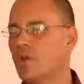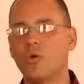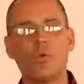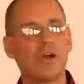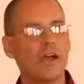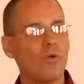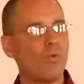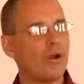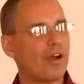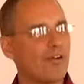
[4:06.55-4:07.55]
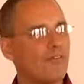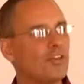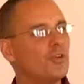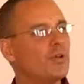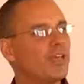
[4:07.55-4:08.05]
Wherever
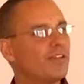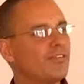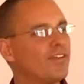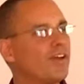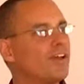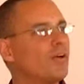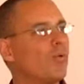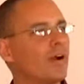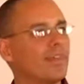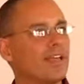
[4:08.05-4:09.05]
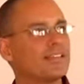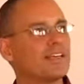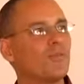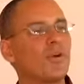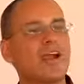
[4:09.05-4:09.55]
you give, they
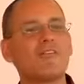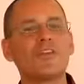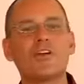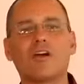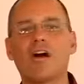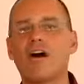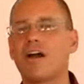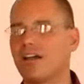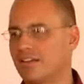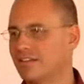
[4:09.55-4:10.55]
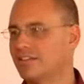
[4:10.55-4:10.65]
say wherever your heart